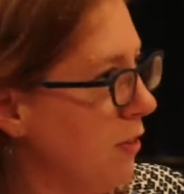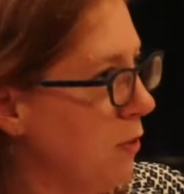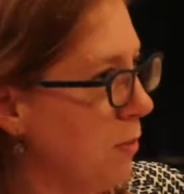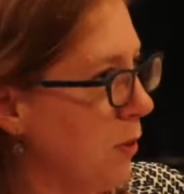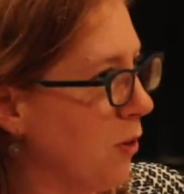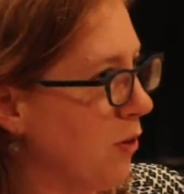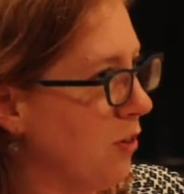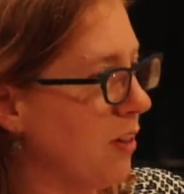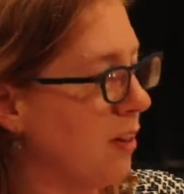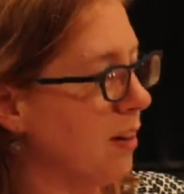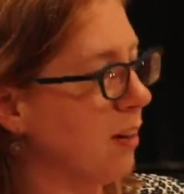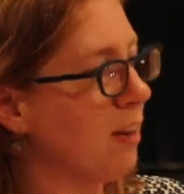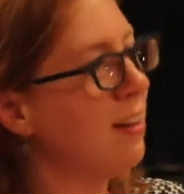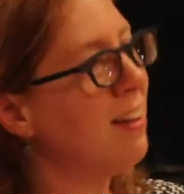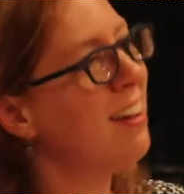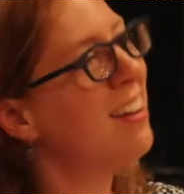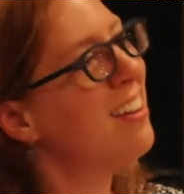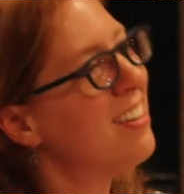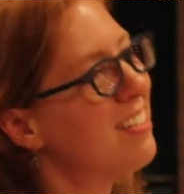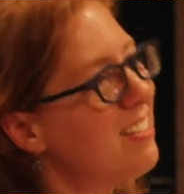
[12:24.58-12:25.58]
this person.
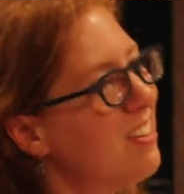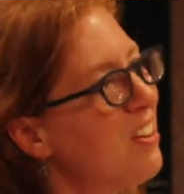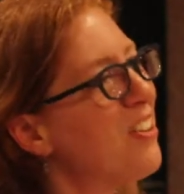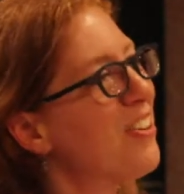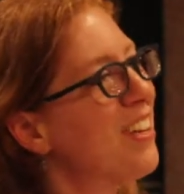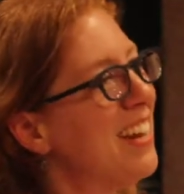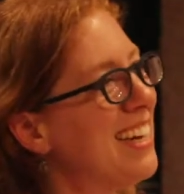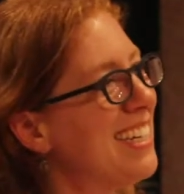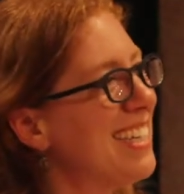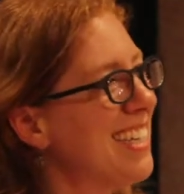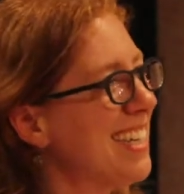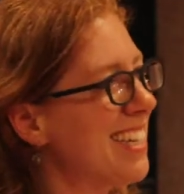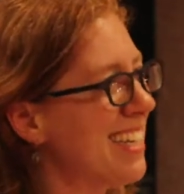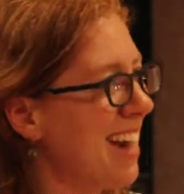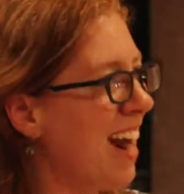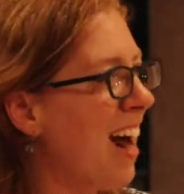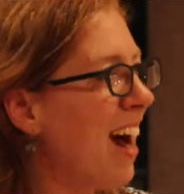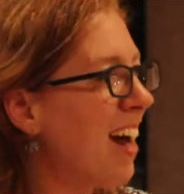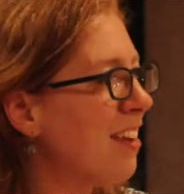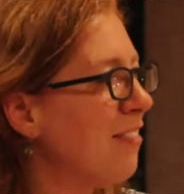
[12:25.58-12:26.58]
So it's this
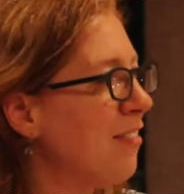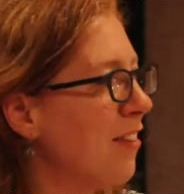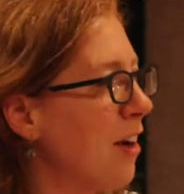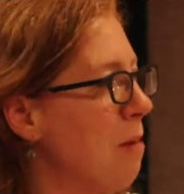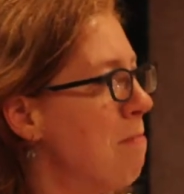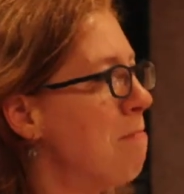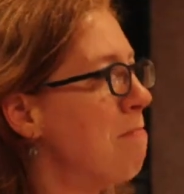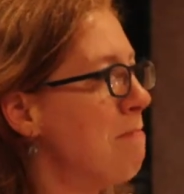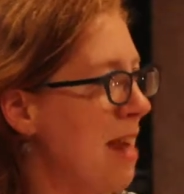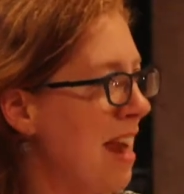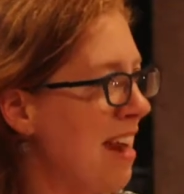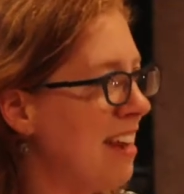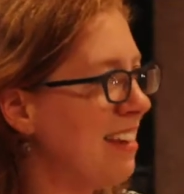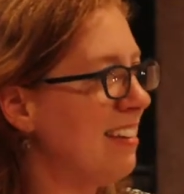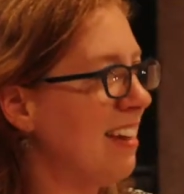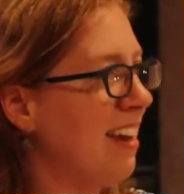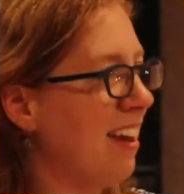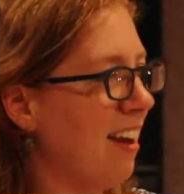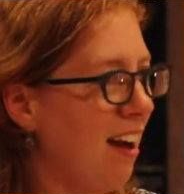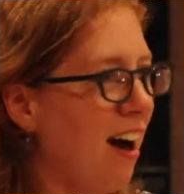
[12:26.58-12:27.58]
kind of
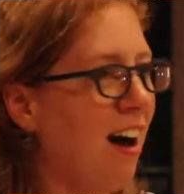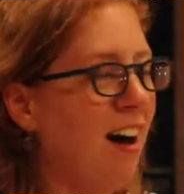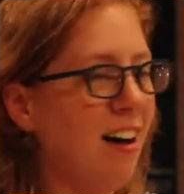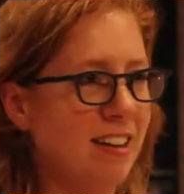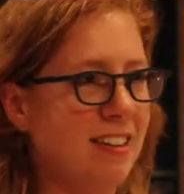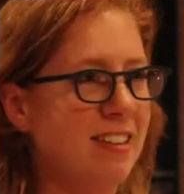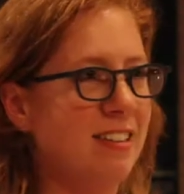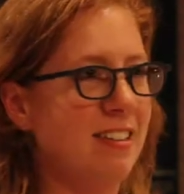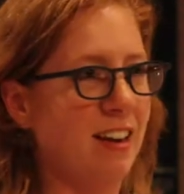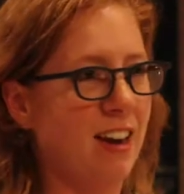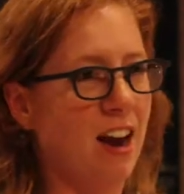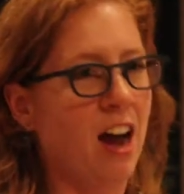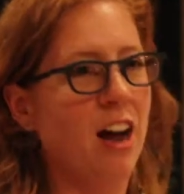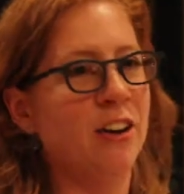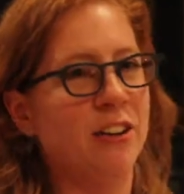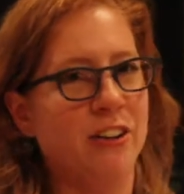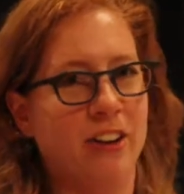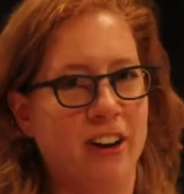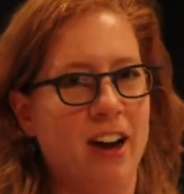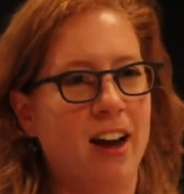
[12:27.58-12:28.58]
amazing constant
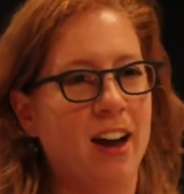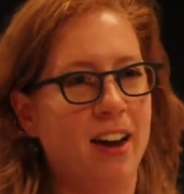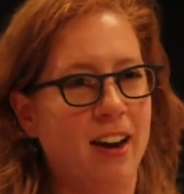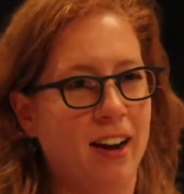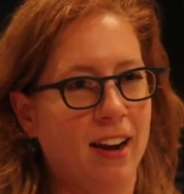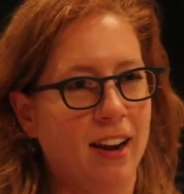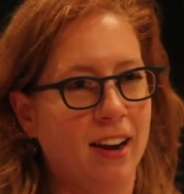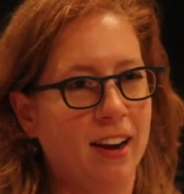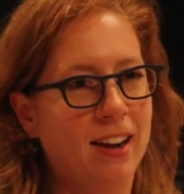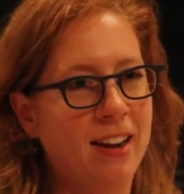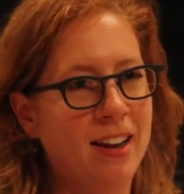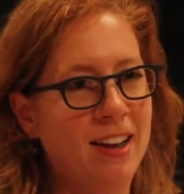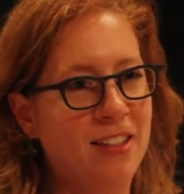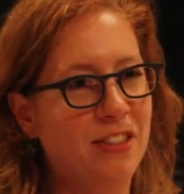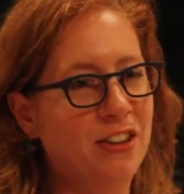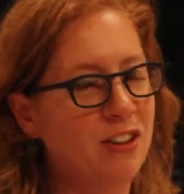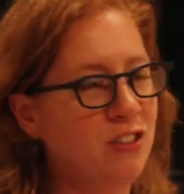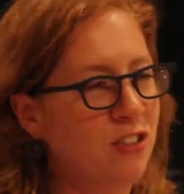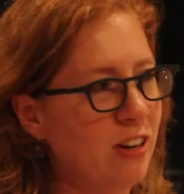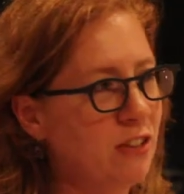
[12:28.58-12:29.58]
undercutting
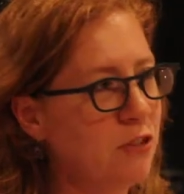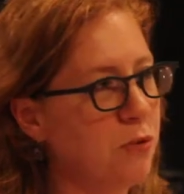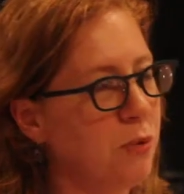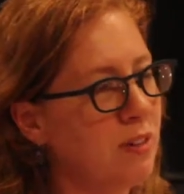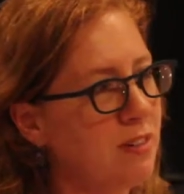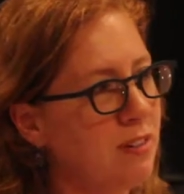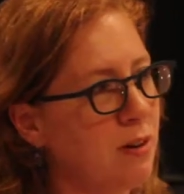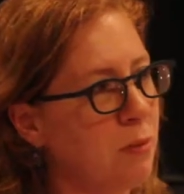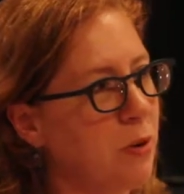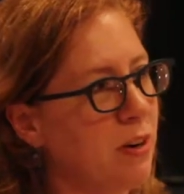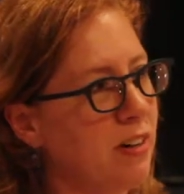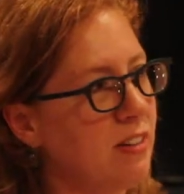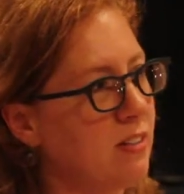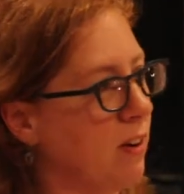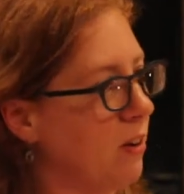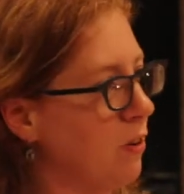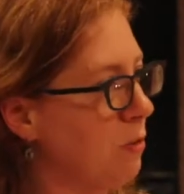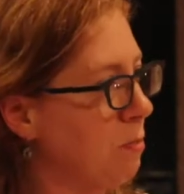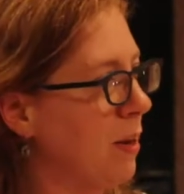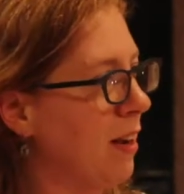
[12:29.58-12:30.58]
that just when someone
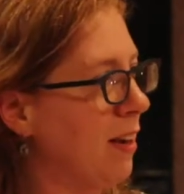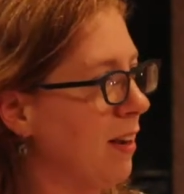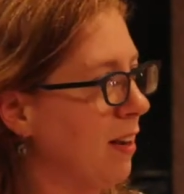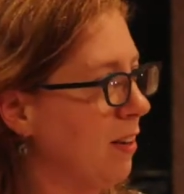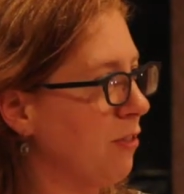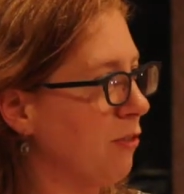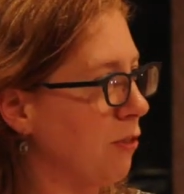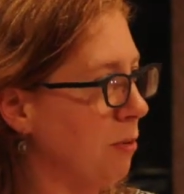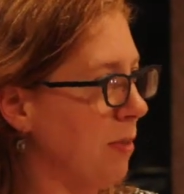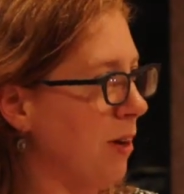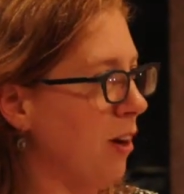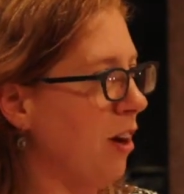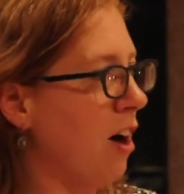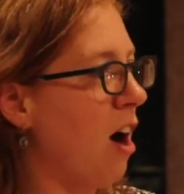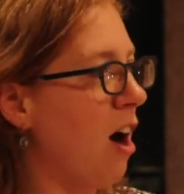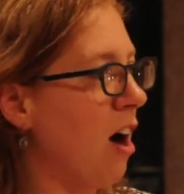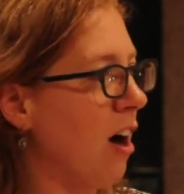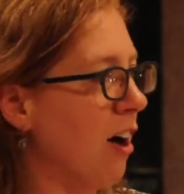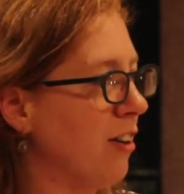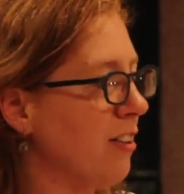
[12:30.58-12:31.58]
starts peeking from their
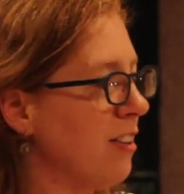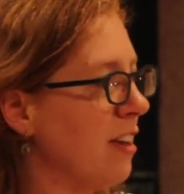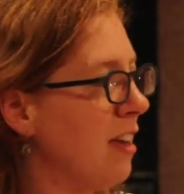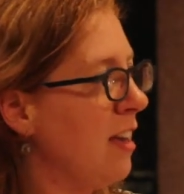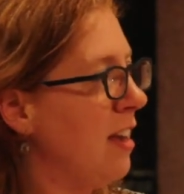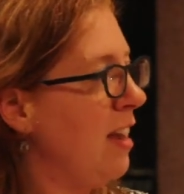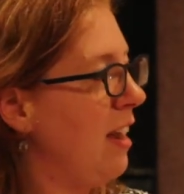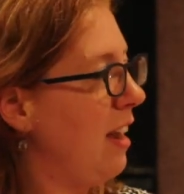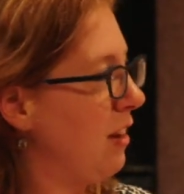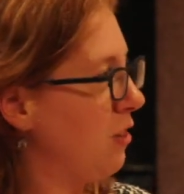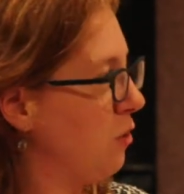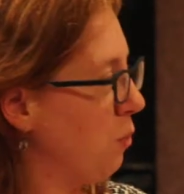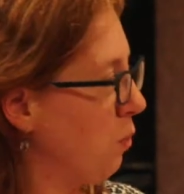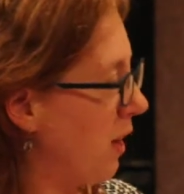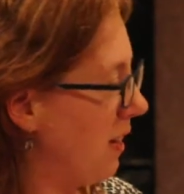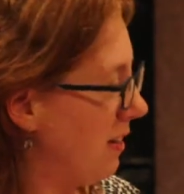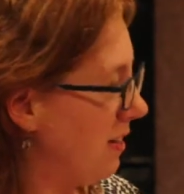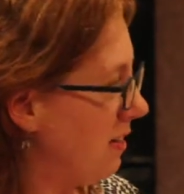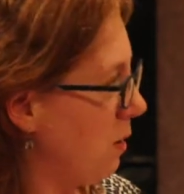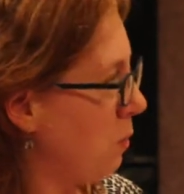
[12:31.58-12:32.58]
heart, it's
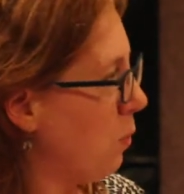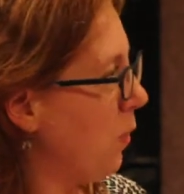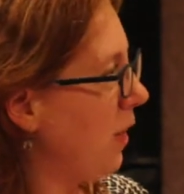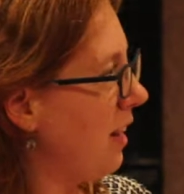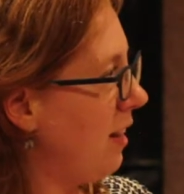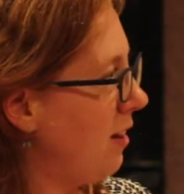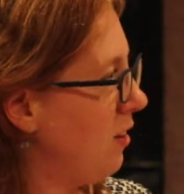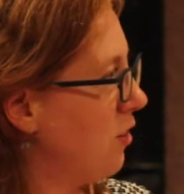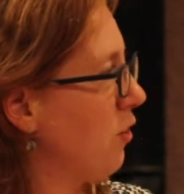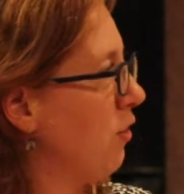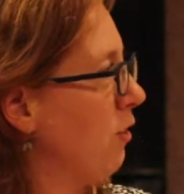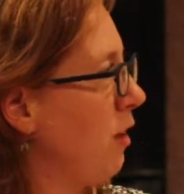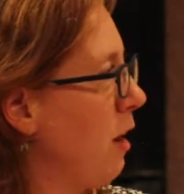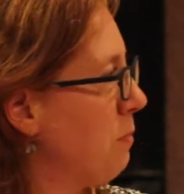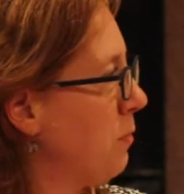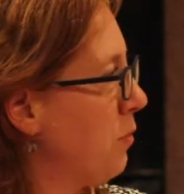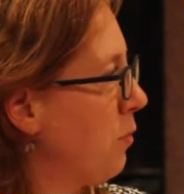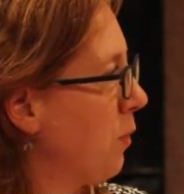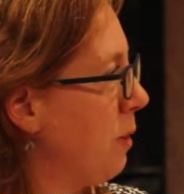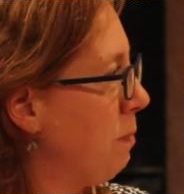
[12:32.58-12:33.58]
when someone
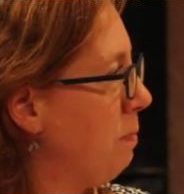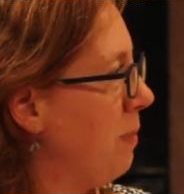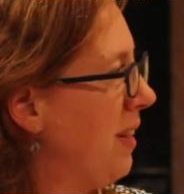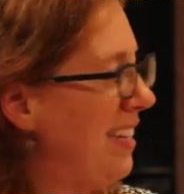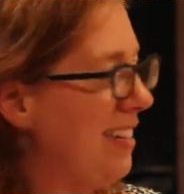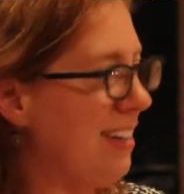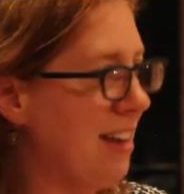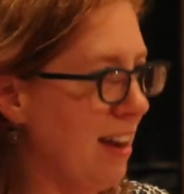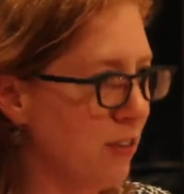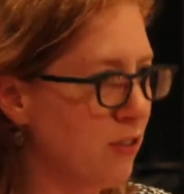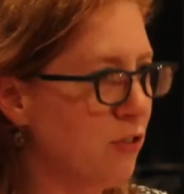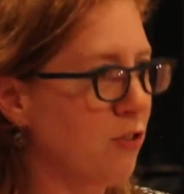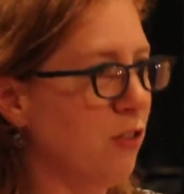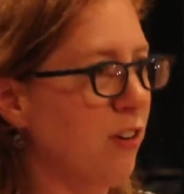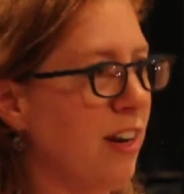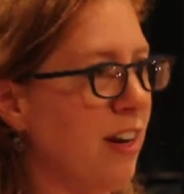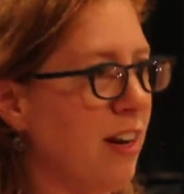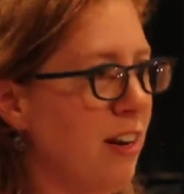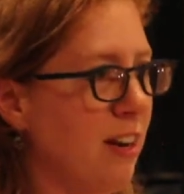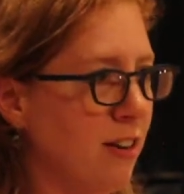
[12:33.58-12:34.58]
interrupts with a
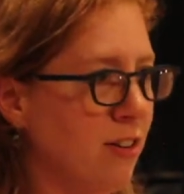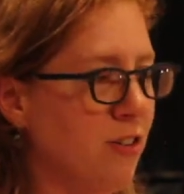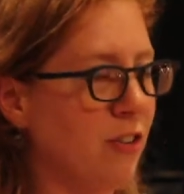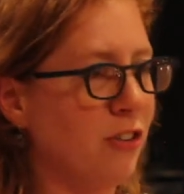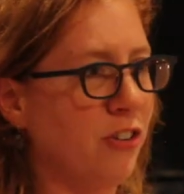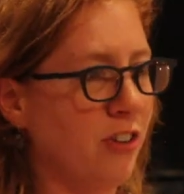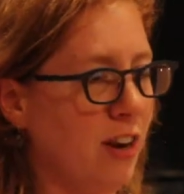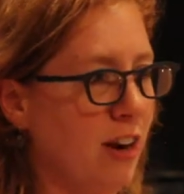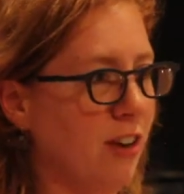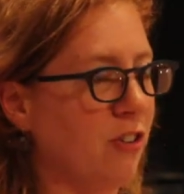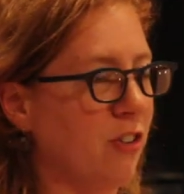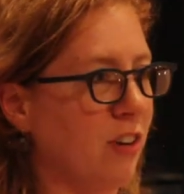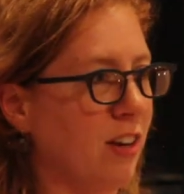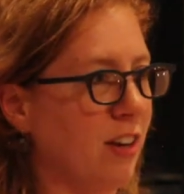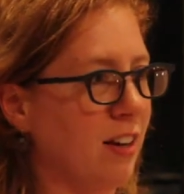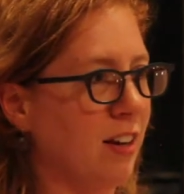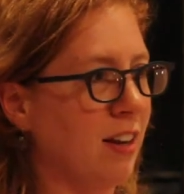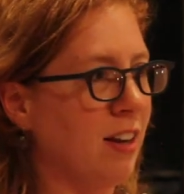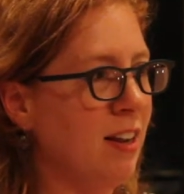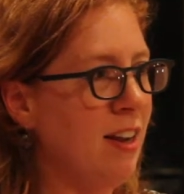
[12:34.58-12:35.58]
pedestrian
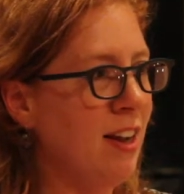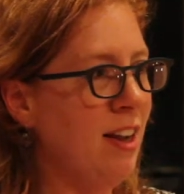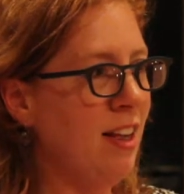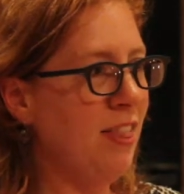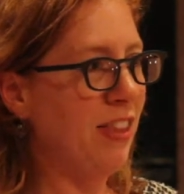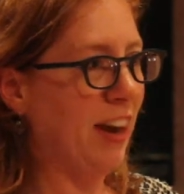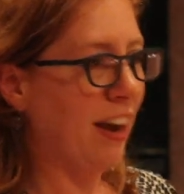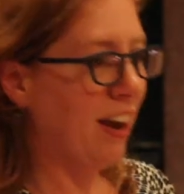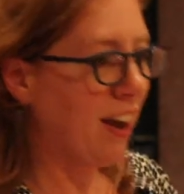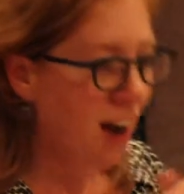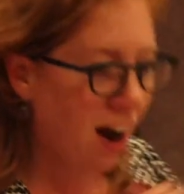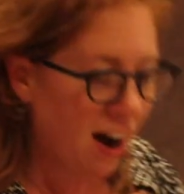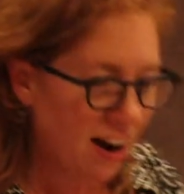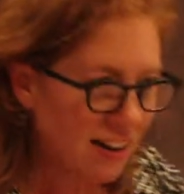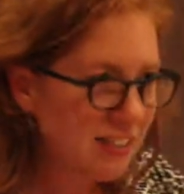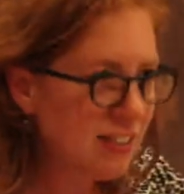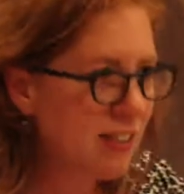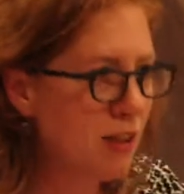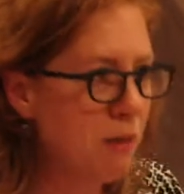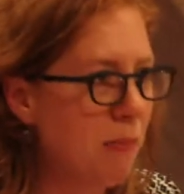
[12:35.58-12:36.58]
interjection that
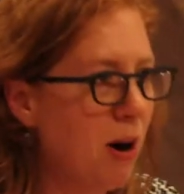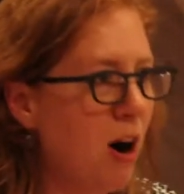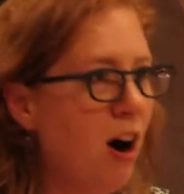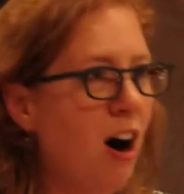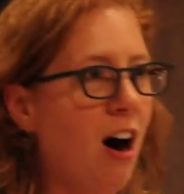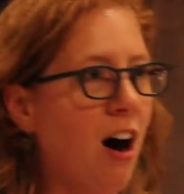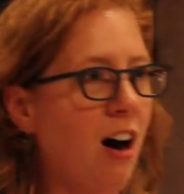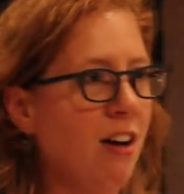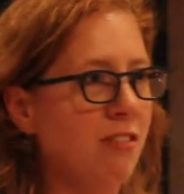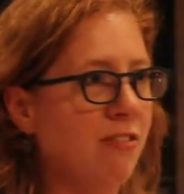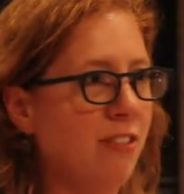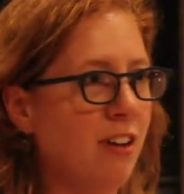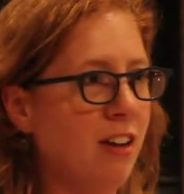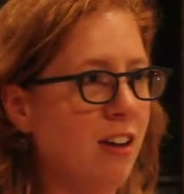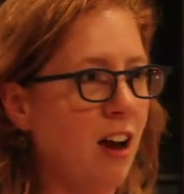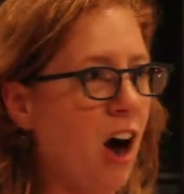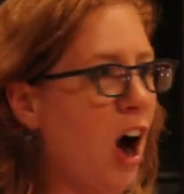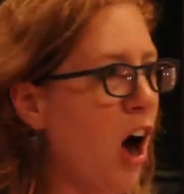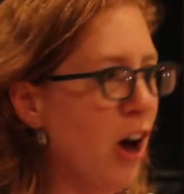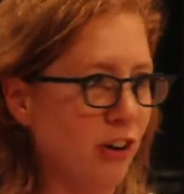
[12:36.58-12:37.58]
cuts them off
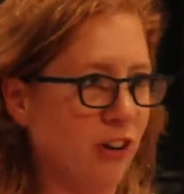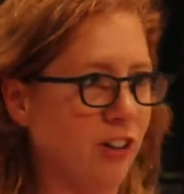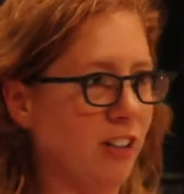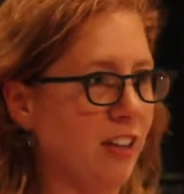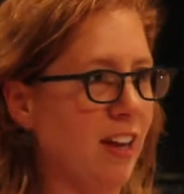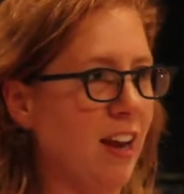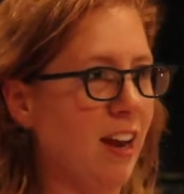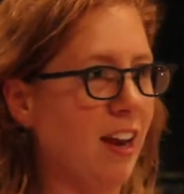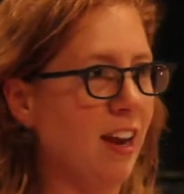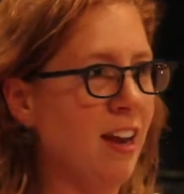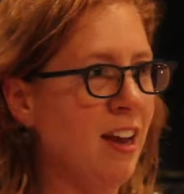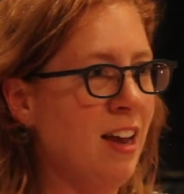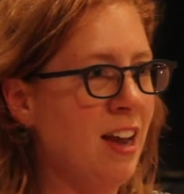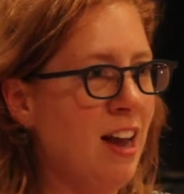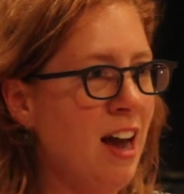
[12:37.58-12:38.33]
utterly.